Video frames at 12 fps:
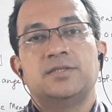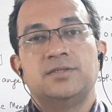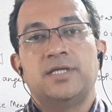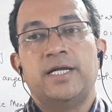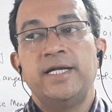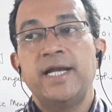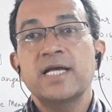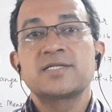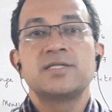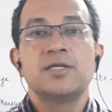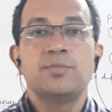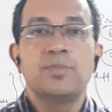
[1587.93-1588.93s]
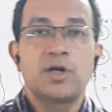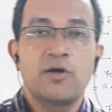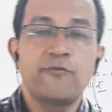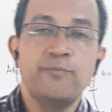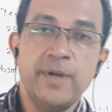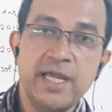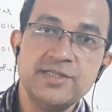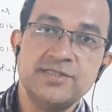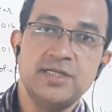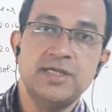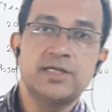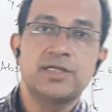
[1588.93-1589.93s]
the index number of base
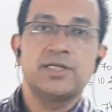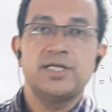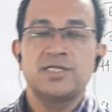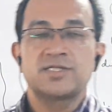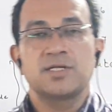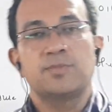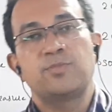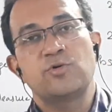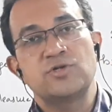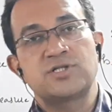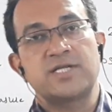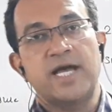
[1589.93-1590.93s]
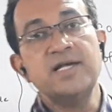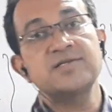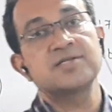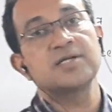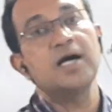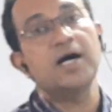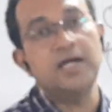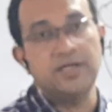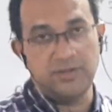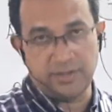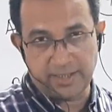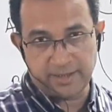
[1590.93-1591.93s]
year is supposed as 100.
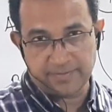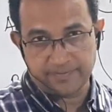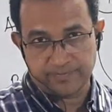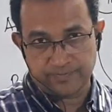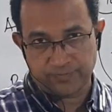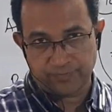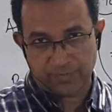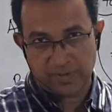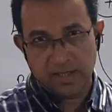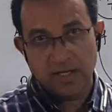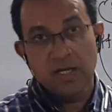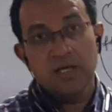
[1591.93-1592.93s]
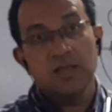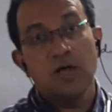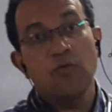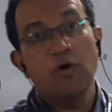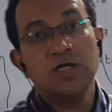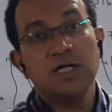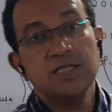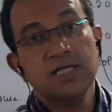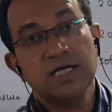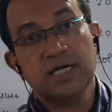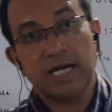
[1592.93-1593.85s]
Now what are the